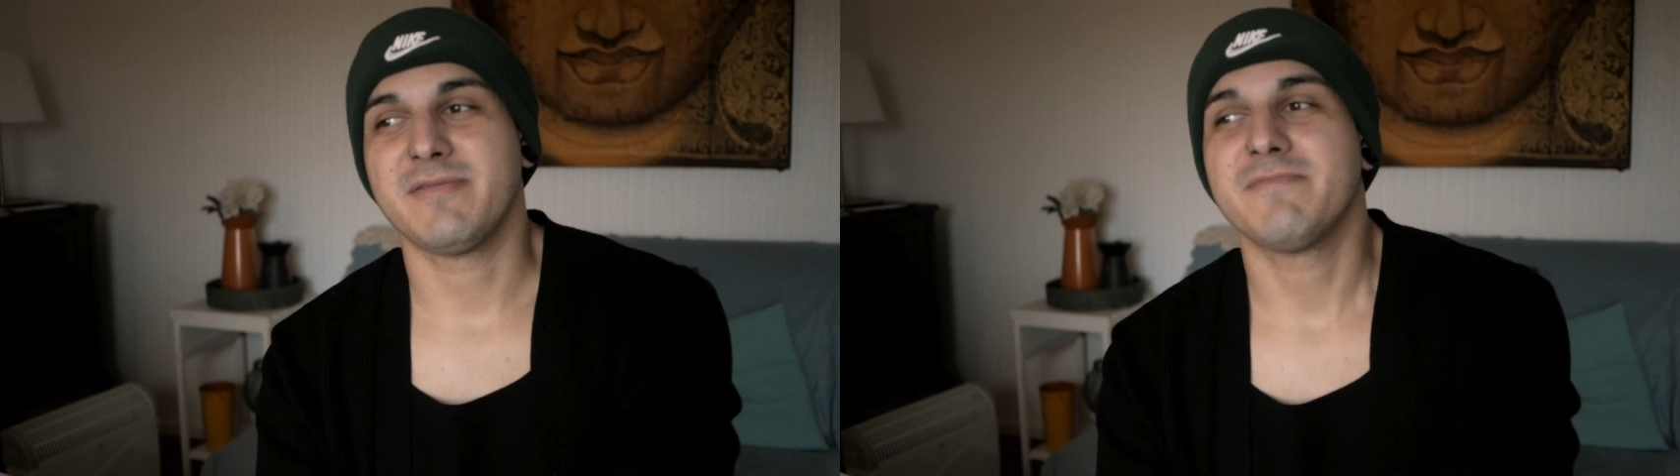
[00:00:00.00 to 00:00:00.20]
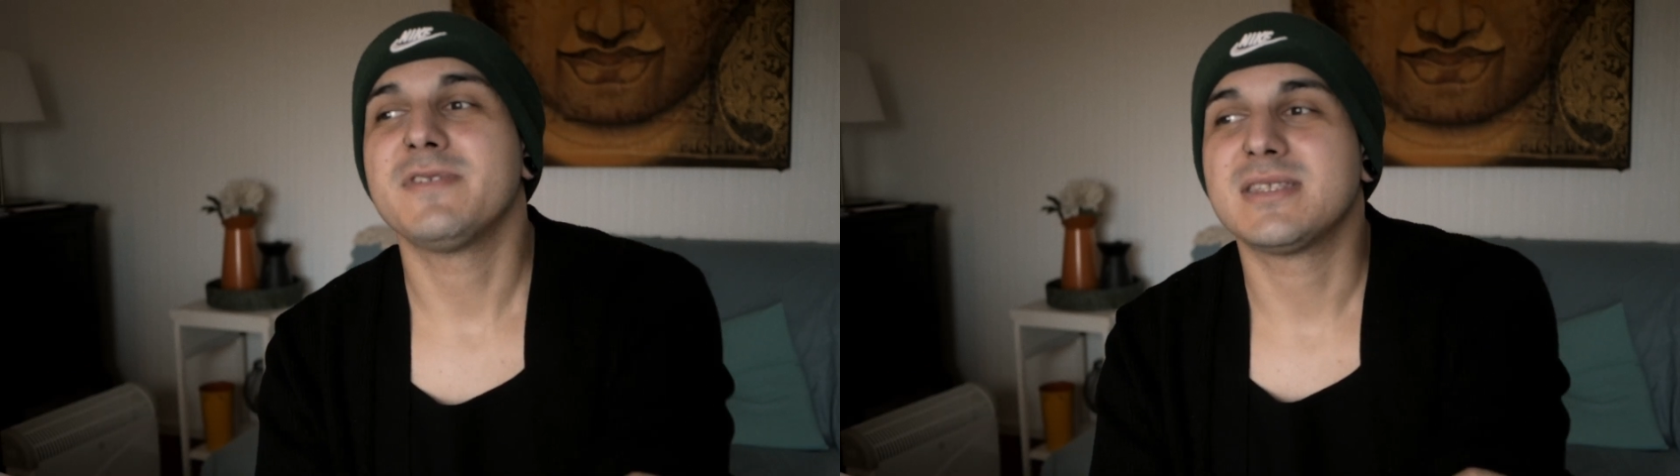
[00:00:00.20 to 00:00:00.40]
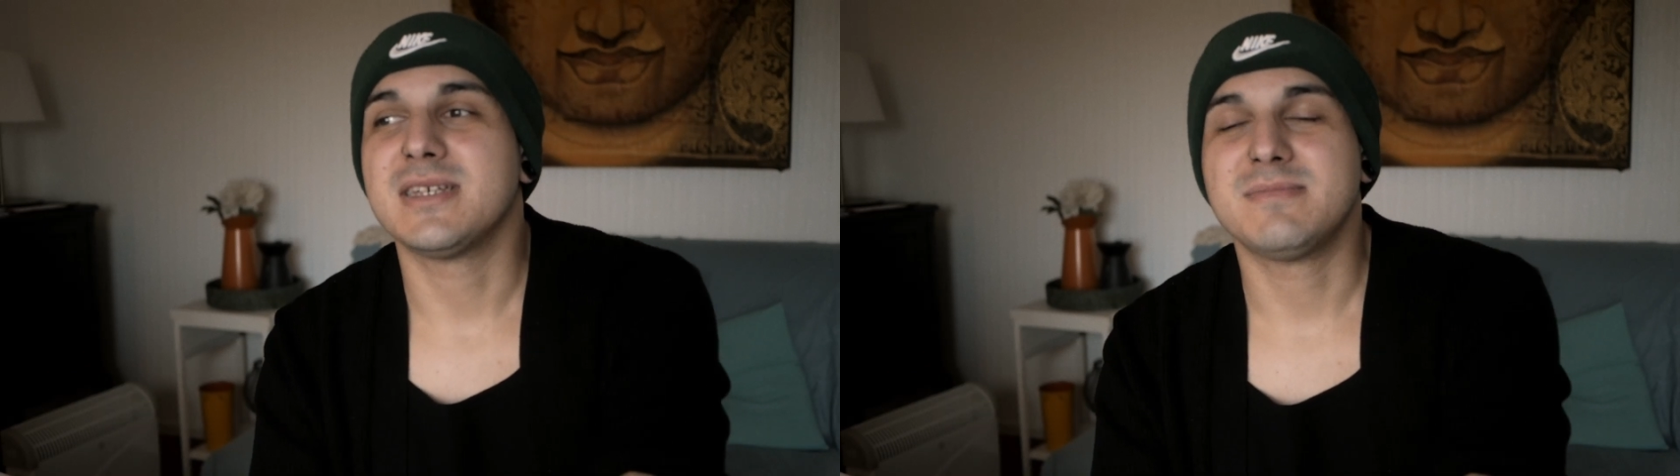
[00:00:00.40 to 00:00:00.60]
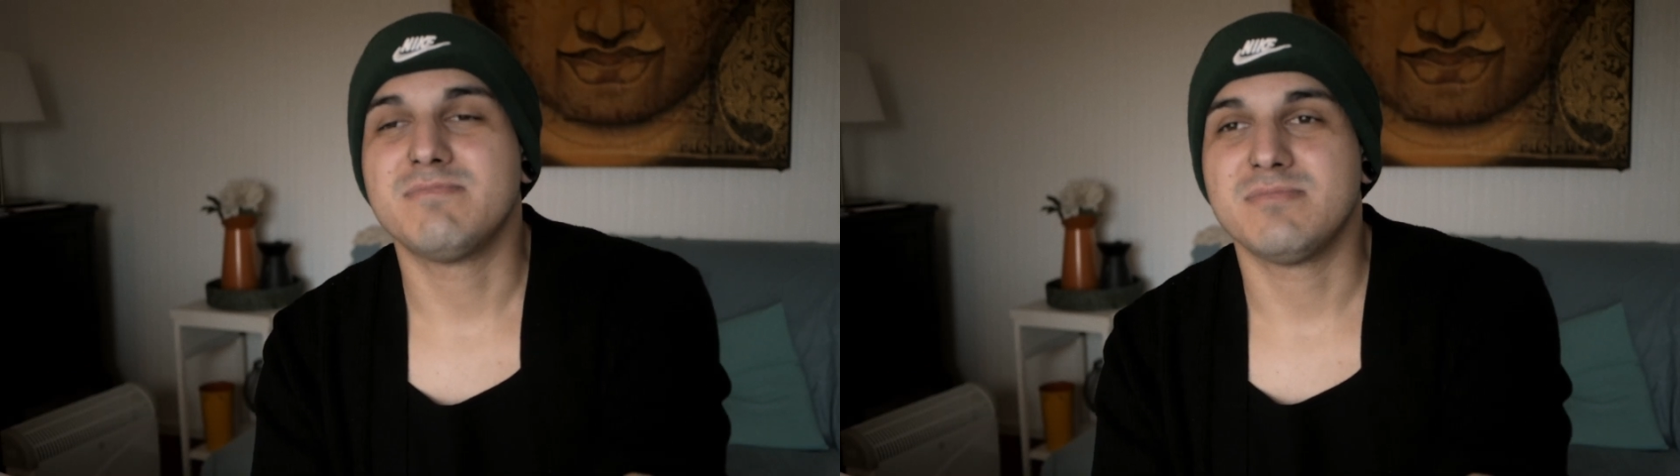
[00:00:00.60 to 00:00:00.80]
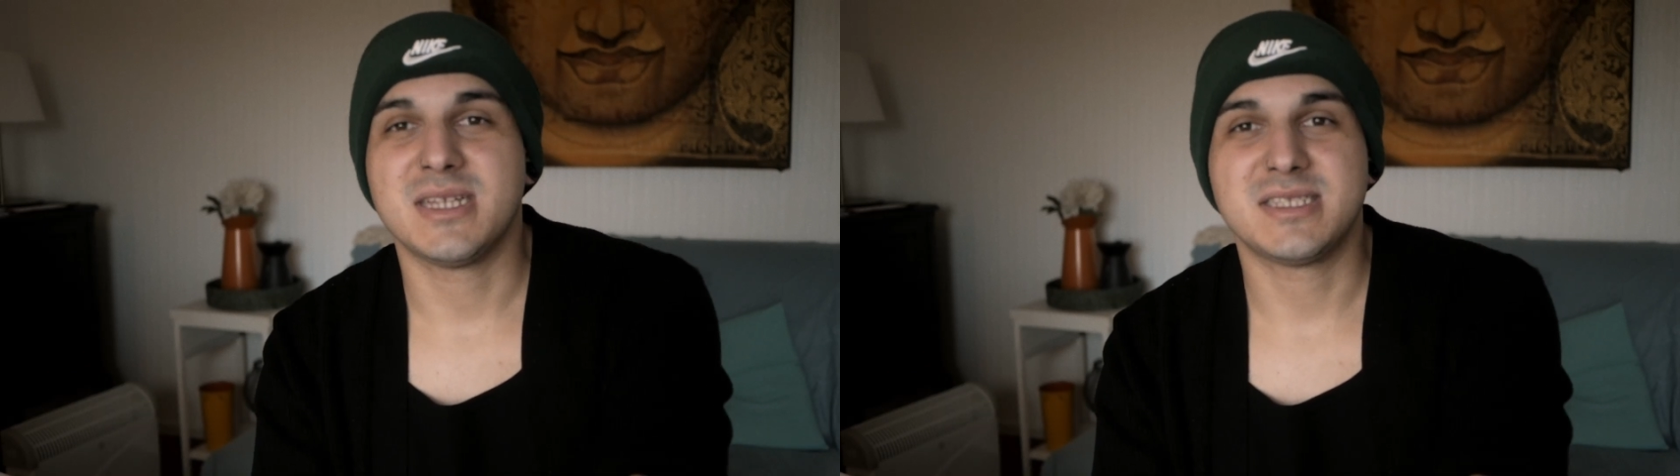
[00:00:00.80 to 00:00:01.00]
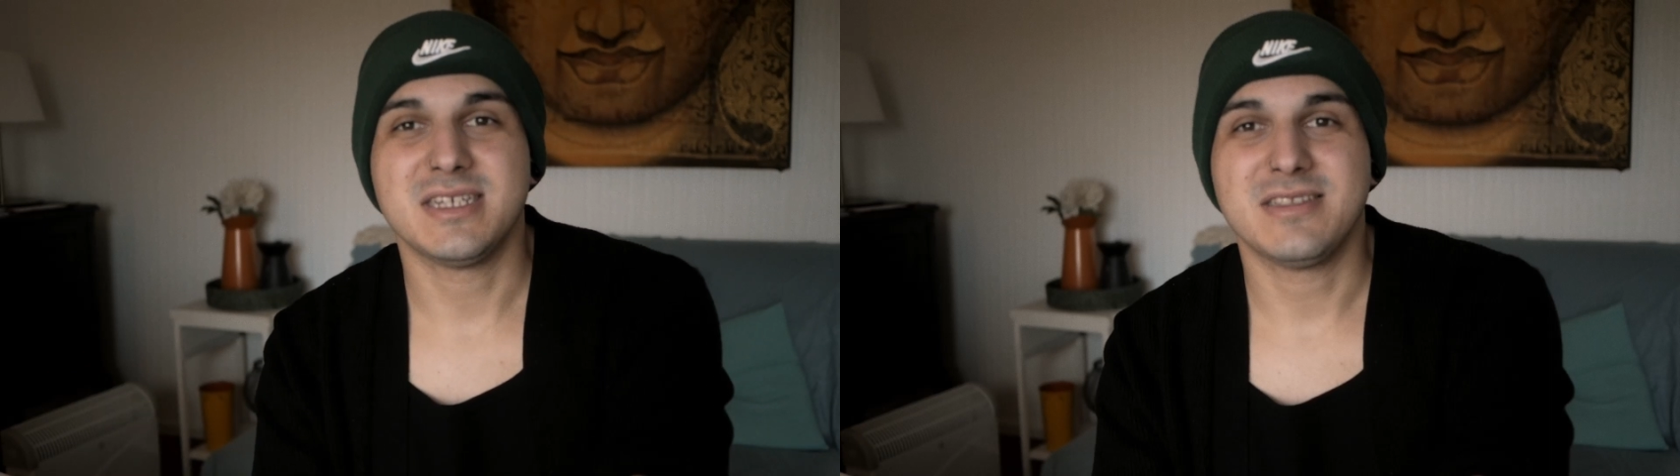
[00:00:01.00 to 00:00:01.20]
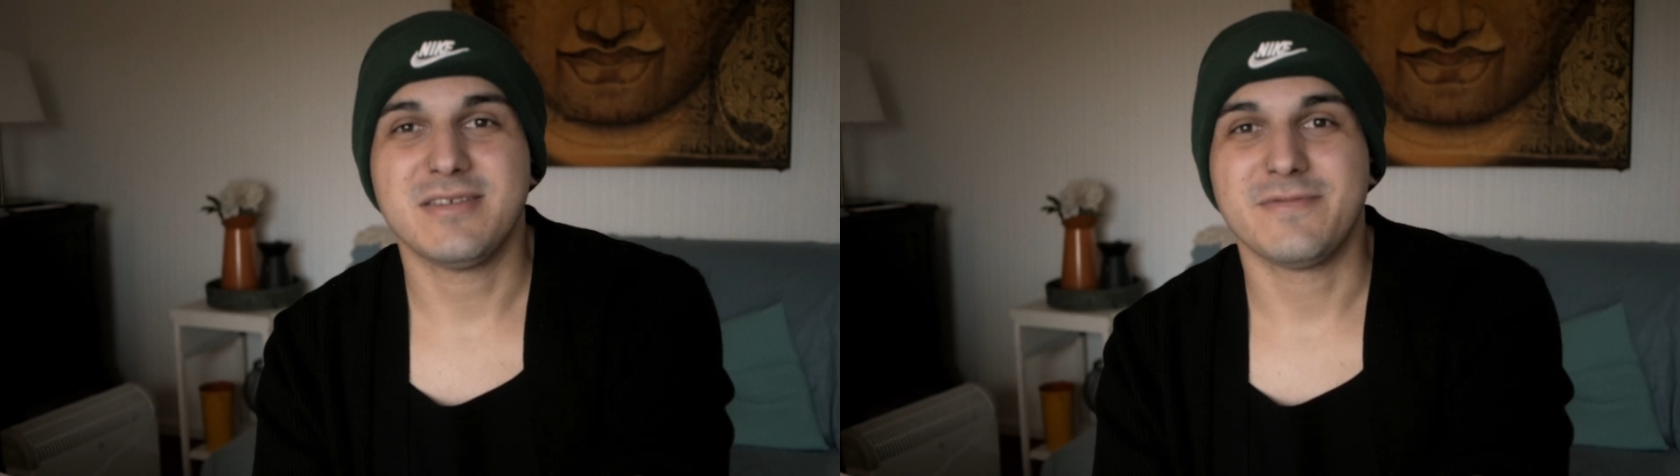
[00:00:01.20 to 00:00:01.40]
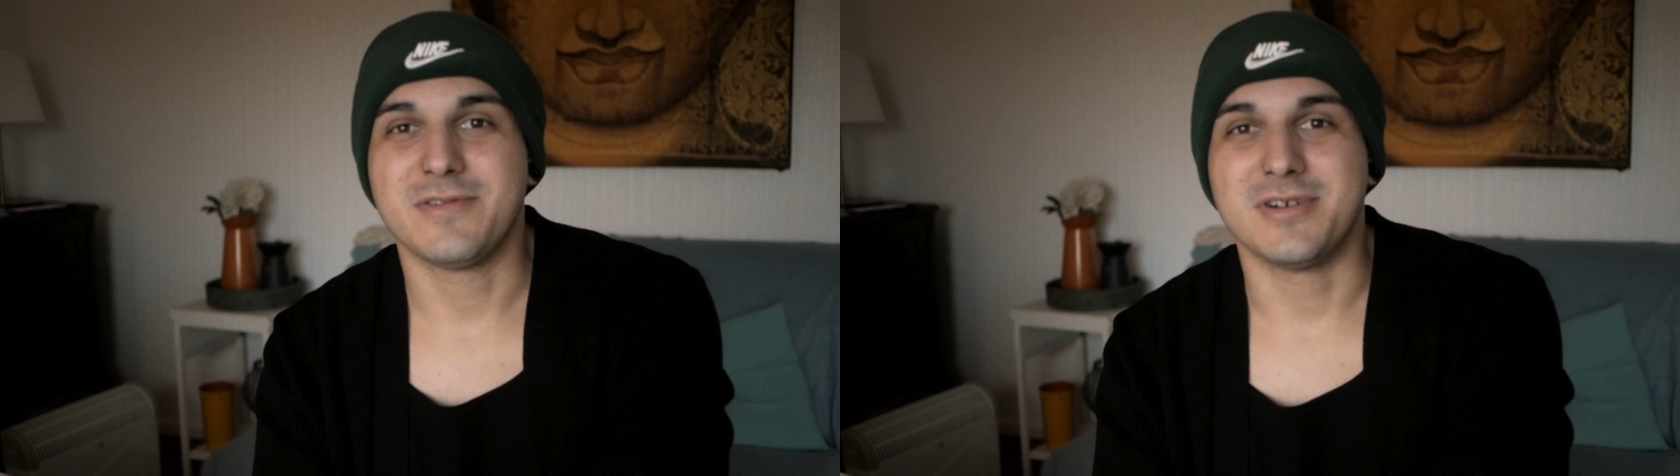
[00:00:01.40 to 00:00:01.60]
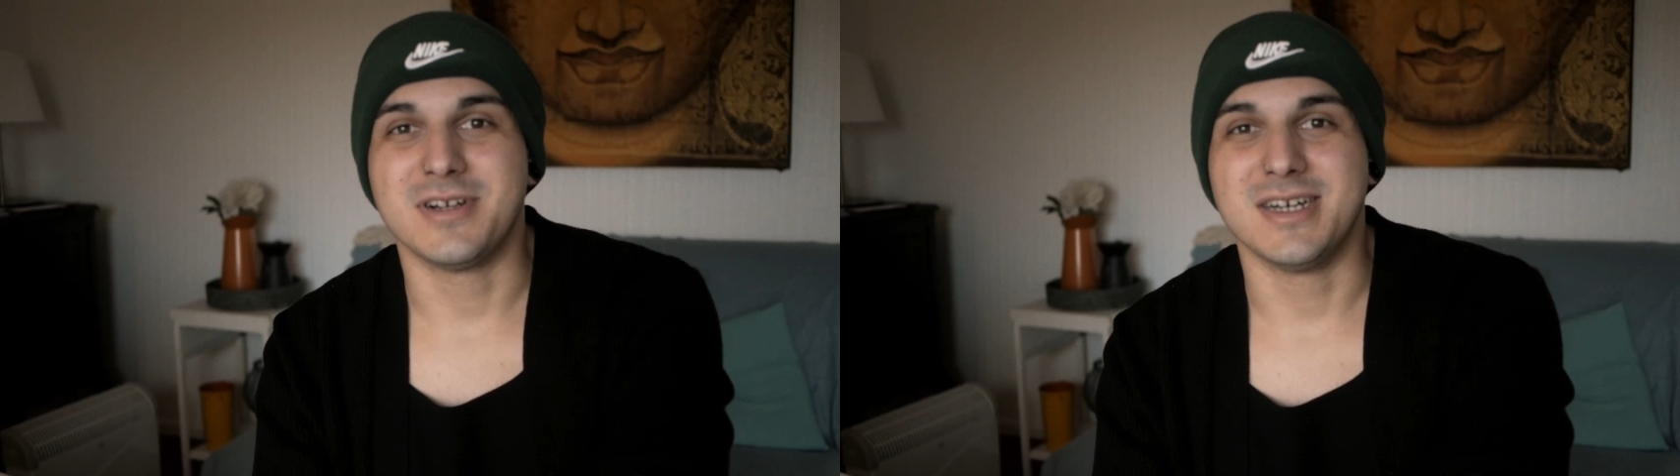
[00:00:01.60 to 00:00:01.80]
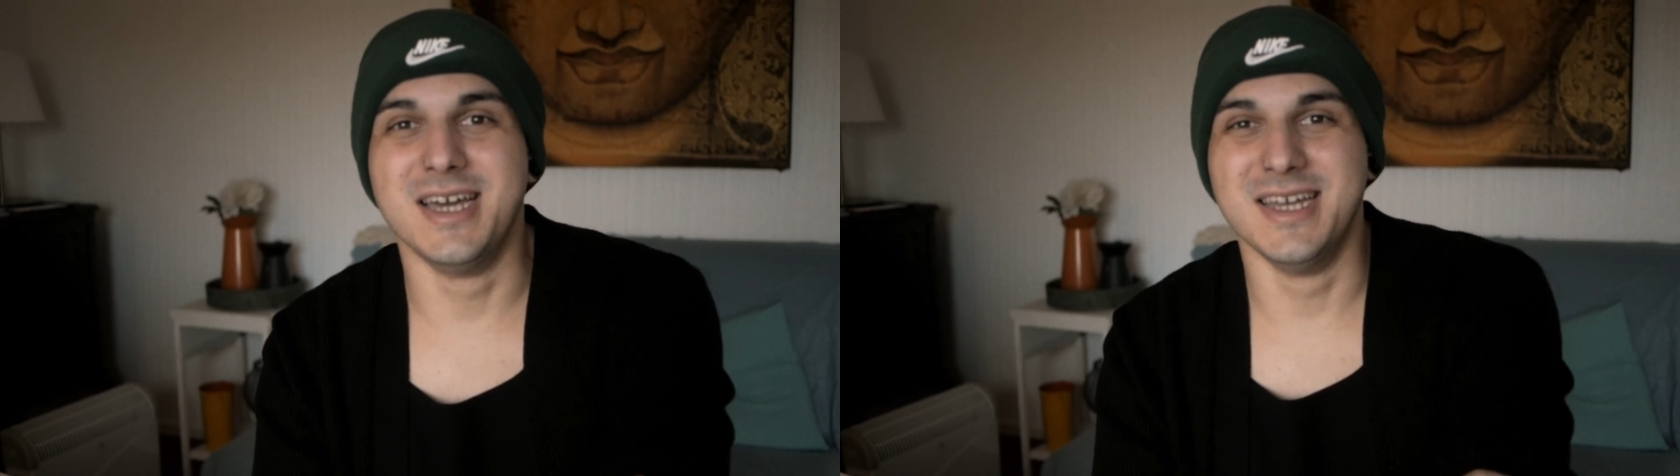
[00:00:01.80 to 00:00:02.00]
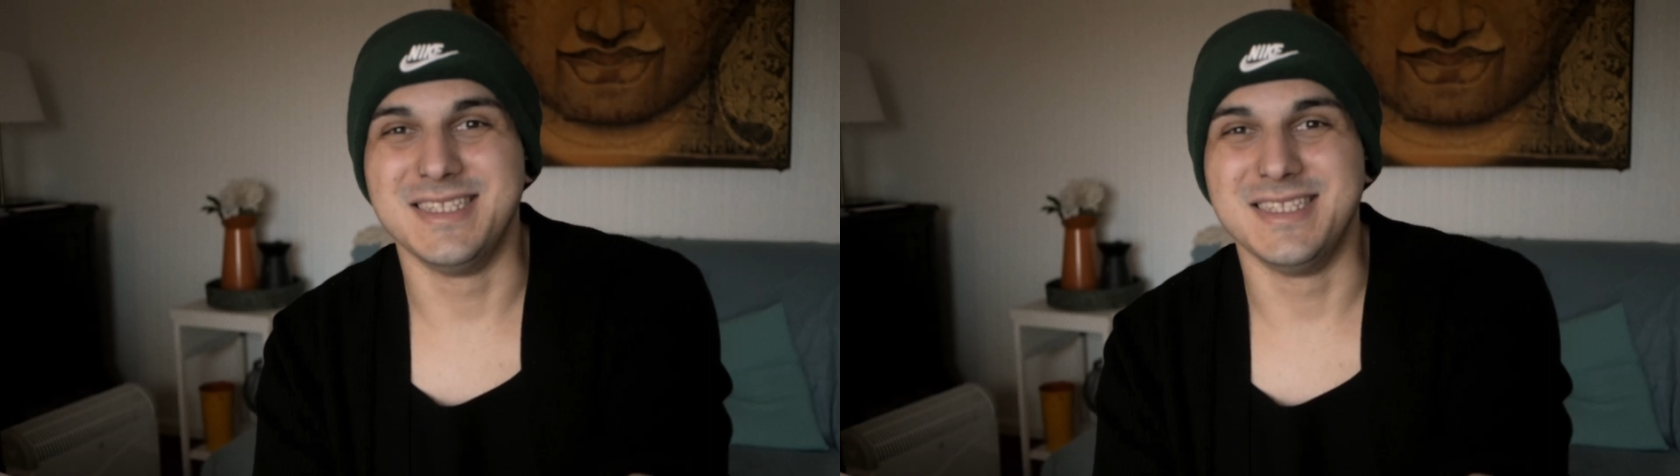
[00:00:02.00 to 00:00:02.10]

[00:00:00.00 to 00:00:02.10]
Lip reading: I think that that's it for